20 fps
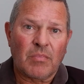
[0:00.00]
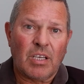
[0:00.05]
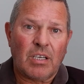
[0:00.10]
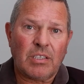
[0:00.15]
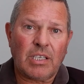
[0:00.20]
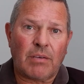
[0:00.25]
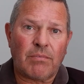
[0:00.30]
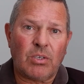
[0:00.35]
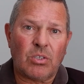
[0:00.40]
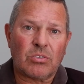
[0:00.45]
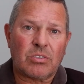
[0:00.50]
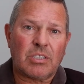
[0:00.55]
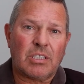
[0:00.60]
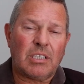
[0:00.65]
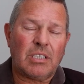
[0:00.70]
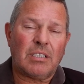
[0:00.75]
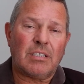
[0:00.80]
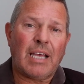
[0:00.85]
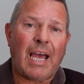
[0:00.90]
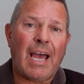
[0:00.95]
And I've looked at
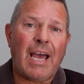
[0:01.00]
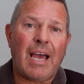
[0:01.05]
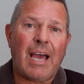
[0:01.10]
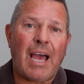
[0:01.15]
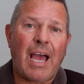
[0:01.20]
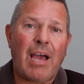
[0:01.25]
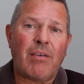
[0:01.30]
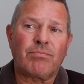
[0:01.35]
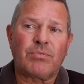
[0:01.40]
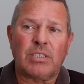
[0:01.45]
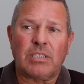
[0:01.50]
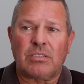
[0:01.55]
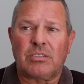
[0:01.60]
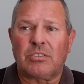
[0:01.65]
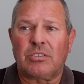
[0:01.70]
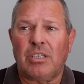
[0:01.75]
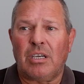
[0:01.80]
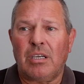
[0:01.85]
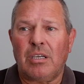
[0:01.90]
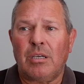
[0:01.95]
here,
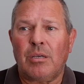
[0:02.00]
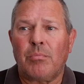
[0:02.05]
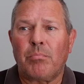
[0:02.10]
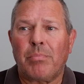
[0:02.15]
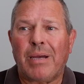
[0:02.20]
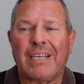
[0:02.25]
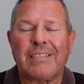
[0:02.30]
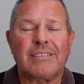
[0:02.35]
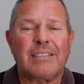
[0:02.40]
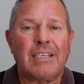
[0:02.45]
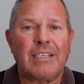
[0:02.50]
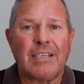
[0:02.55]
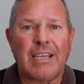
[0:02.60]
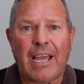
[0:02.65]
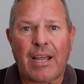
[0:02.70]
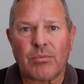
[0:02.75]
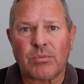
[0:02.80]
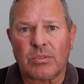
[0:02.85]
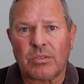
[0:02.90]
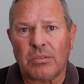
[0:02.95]
average Band D
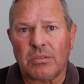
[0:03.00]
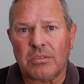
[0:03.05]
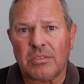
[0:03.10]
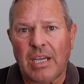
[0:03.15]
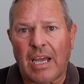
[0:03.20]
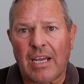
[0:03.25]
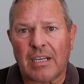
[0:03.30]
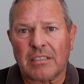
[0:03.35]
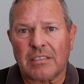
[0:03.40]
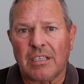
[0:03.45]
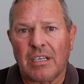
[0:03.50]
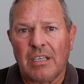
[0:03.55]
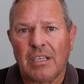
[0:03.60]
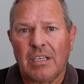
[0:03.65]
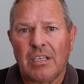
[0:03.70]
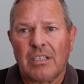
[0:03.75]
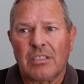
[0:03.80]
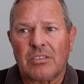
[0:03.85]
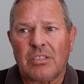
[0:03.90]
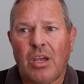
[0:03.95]
council tax.
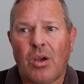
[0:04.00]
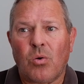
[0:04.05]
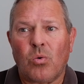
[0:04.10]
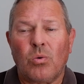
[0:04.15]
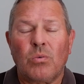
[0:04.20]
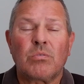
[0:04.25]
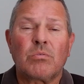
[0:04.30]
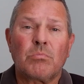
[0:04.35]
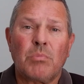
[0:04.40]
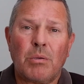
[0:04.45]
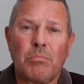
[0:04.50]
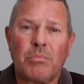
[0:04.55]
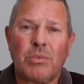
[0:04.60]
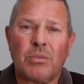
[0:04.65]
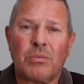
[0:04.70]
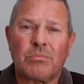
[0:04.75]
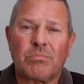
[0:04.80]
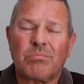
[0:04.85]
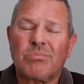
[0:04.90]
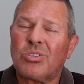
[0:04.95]
So
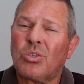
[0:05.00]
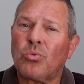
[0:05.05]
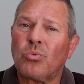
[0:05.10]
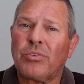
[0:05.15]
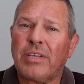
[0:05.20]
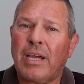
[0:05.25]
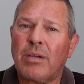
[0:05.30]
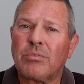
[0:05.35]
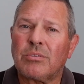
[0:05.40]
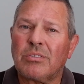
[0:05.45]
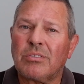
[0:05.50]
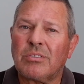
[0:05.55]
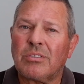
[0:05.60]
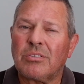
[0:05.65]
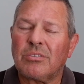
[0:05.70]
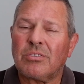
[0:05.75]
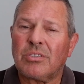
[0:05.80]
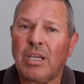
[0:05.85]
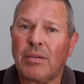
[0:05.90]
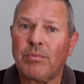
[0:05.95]
remember
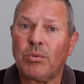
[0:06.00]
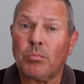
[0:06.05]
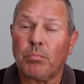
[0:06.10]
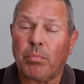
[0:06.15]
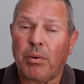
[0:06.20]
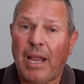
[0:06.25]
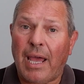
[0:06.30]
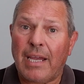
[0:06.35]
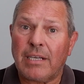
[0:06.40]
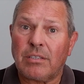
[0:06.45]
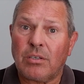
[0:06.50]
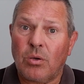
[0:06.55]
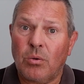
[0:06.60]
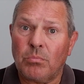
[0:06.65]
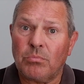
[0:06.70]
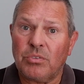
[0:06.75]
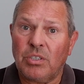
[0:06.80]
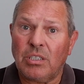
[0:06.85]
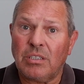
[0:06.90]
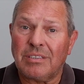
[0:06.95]
2007, Plaid
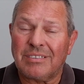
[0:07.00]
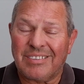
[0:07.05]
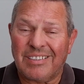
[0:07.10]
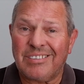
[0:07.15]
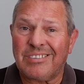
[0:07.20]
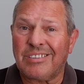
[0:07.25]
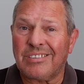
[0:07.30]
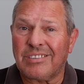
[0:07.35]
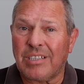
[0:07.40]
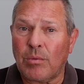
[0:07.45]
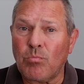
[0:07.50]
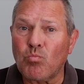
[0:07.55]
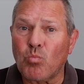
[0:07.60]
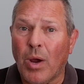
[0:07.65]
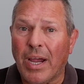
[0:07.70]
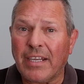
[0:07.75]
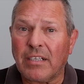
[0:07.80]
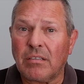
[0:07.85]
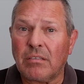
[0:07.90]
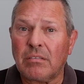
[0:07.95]
Cymru, this is in
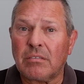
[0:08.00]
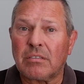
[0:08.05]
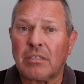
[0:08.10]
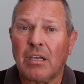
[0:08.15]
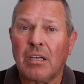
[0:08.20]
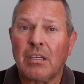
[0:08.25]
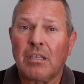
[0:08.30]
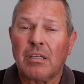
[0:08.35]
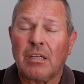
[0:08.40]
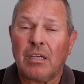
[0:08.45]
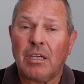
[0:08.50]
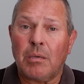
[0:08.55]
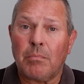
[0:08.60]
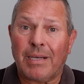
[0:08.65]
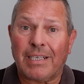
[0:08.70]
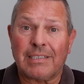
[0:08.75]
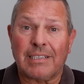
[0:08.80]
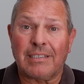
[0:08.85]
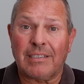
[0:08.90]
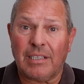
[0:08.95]
Wales.
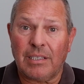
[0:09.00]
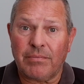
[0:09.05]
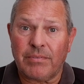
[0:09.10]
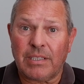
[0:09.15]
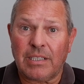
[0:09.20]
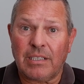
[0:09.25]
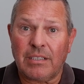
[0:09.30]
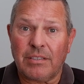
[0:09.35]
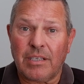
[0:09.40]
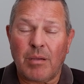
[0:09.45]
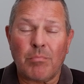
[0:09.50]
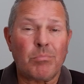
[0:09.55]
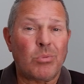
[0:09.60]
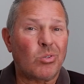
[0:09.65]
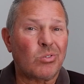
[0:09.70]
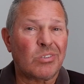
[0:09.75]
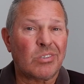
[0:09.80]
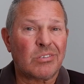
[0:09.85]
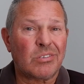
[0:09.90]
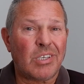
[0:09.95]
I didn't live here then, but
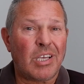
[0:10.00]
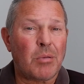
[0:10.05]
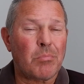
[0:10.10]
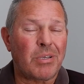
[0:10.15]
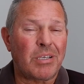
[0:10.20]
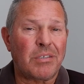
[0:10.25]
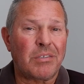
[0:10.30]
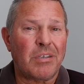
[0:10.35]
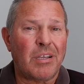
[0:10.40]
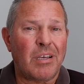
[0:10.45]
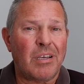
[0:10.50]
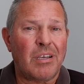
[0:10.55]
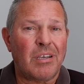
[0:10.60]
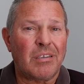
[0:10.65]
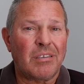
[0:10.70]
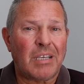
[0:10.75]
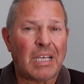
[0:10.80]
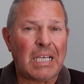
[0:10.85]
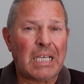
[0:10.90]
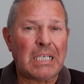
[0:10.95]
it's the same in
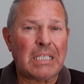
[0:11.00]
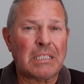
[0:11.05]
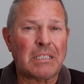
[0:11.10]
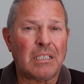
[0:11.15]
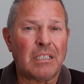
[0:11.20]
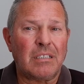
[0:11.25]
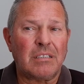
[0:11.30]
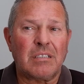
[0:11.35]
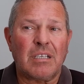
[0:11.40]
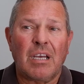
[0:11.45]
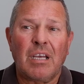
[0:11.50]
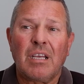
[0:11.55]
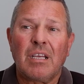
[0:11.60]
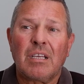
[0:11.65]
England.